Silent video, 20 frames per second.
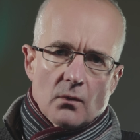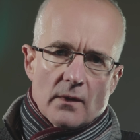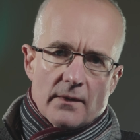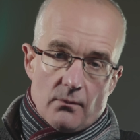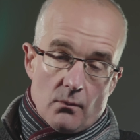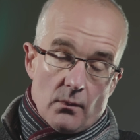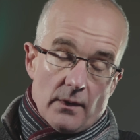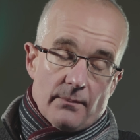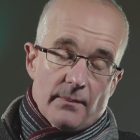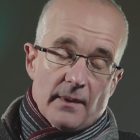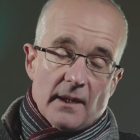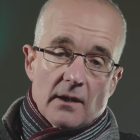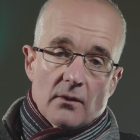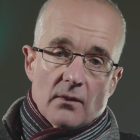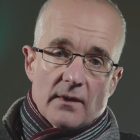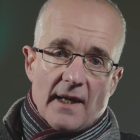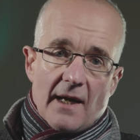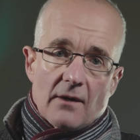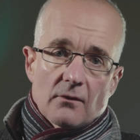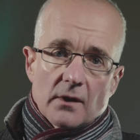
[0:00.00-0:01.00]
with beer
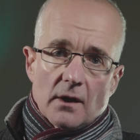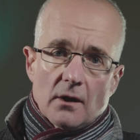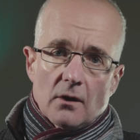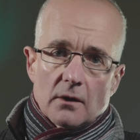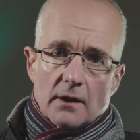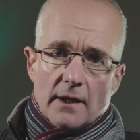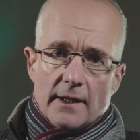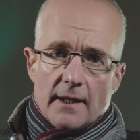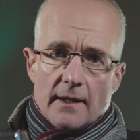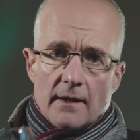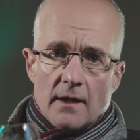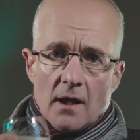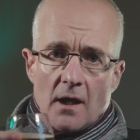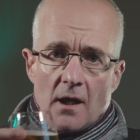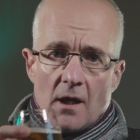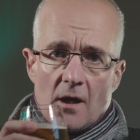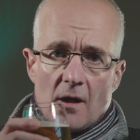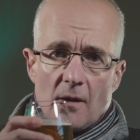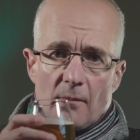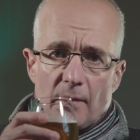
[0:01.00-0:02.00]
with alcohol in it.
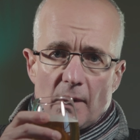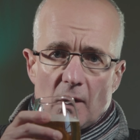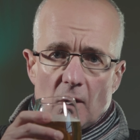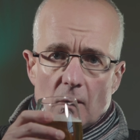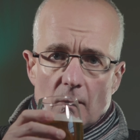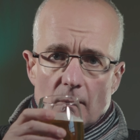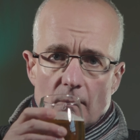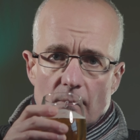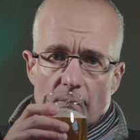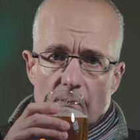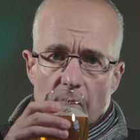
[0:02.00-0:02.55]
But